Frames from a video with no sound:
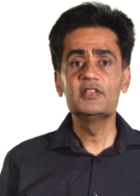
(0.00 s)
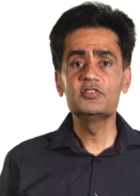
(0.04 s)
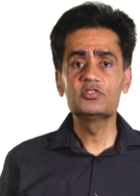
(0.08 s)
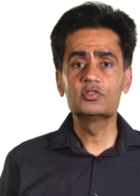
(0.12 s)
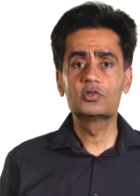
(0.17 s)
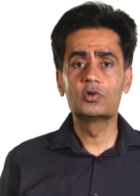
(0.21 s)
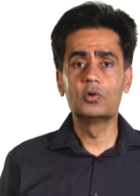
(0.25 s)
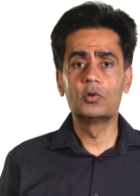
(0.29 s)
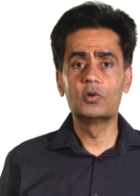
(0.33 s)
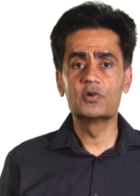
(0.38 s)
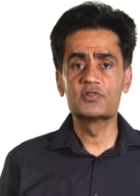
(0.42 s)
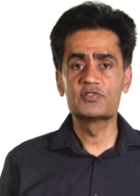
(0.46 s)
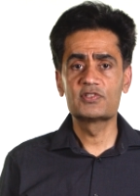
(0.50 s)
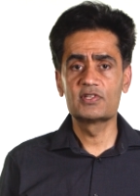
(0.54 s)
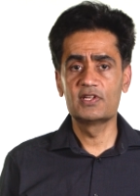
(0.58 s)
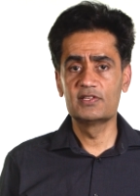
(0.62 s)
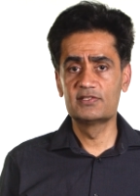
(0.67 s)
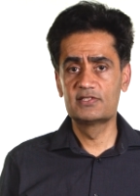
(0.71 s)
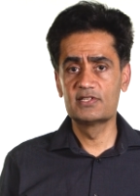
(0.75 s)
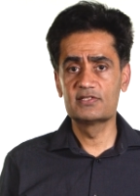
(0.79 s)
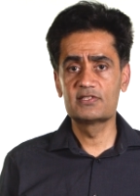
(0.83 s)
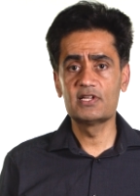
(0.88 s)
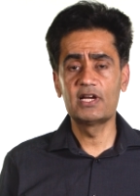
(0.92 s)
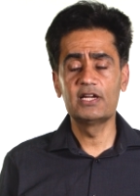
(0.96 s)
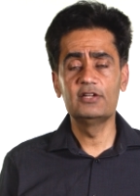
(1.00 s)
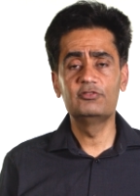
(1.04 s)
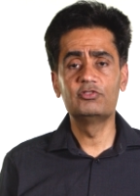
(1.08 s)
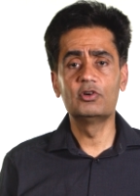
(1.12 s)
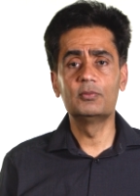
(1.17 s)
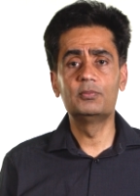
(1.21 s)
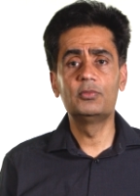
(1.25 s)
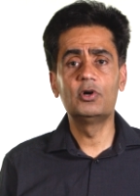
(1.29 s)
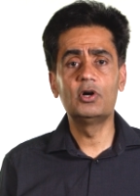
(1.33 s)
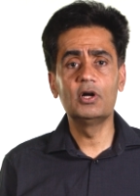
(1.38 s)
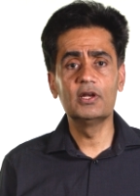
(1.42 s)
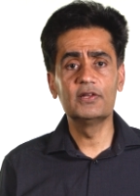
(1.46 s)
This course is designed
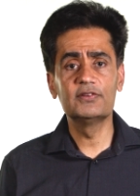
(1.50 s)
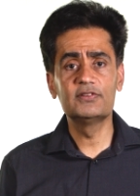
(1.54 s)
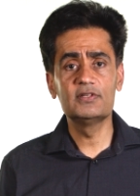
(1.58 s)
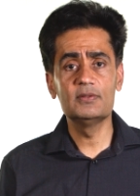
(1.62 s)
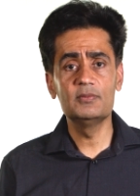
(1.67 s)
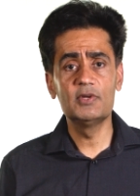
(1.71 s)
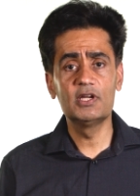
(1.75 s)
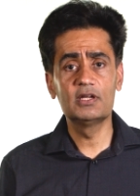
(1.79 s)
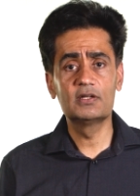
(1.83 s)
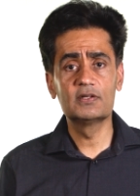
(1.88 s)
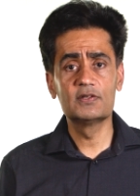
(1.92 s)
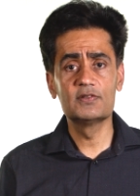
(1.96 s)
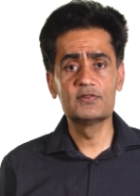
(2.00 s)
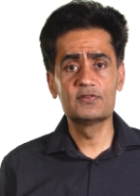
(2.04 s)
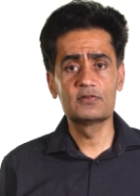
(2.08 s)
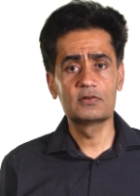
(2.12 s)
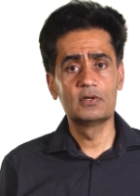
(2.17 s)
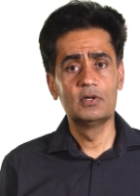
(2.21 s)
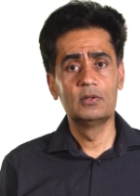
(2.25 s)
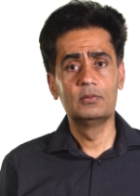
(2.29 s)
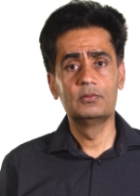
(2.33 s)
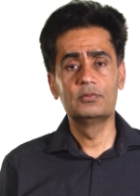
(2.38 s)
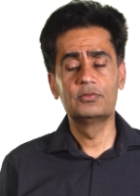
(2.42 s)
for policymakers,